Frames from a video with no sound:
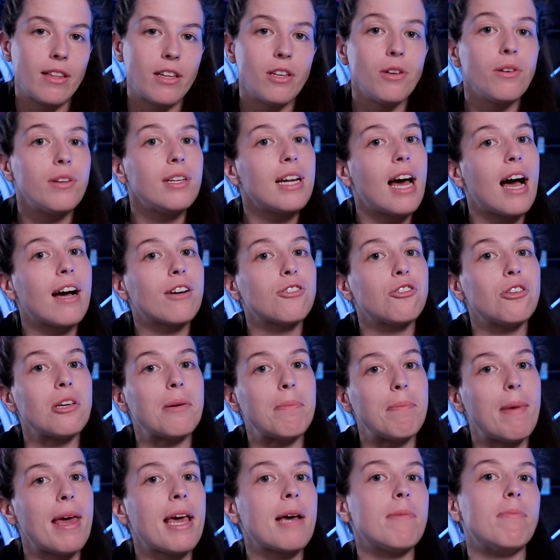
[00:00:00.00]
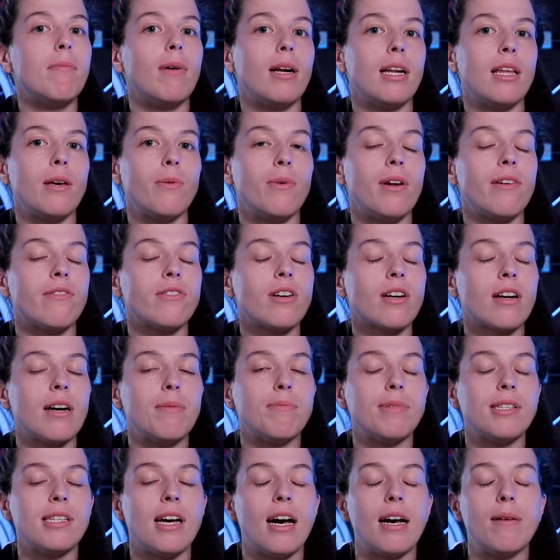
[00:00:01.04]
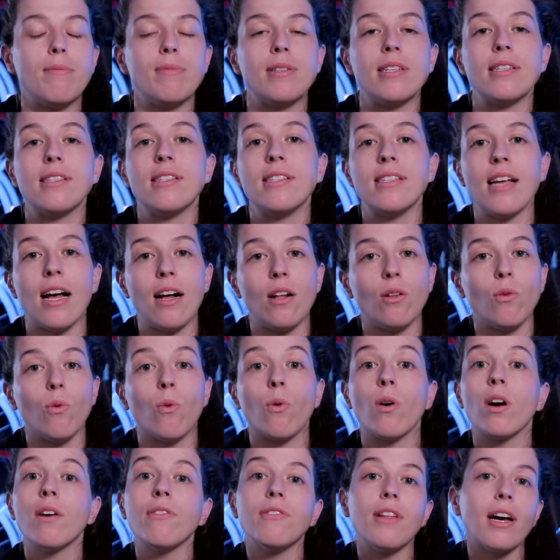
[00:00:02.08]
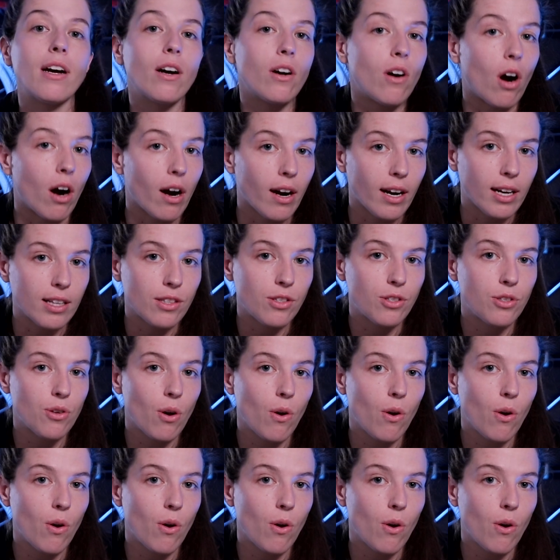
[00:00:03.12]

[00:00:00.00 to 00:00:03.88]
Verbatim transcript: then you can actually make money whenever it comes time to sell or or if that car gets